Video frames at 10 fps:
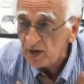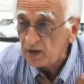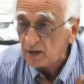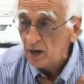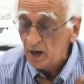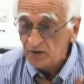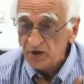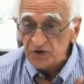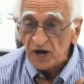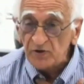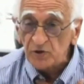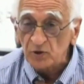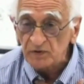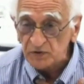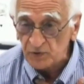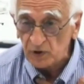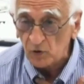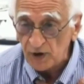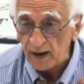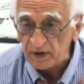I think the chances of
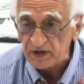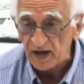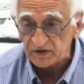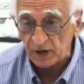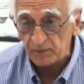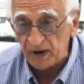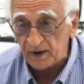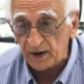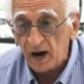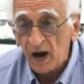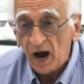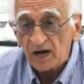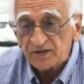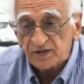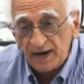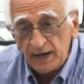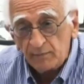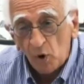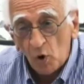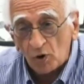a severe core damage accident at Pickering are
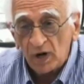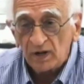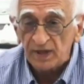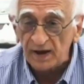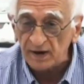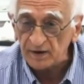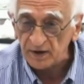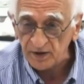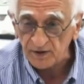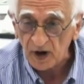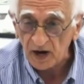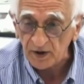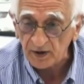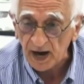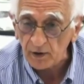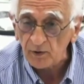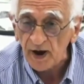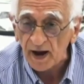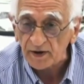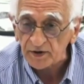slightly more than at other
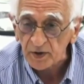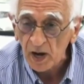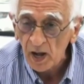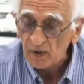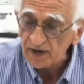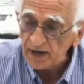CANDU reactors.